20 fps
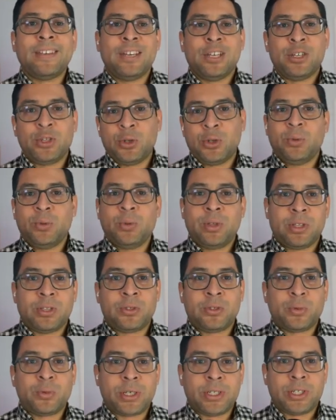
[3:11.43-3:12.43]
and do
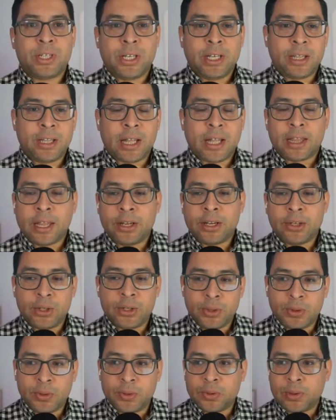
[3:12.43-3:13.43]
the switching that they
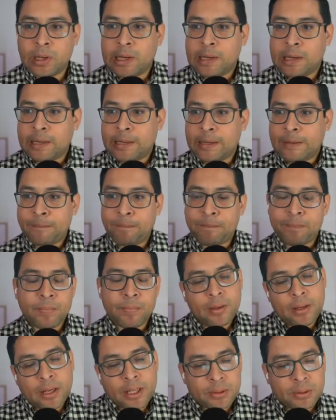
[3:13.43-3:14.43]
do um,
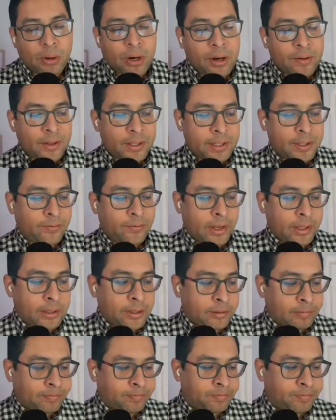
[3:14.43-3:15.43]
as part of this
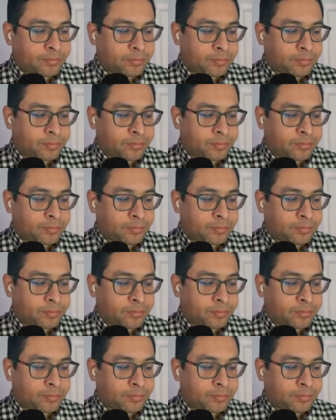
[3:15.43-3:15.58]
event.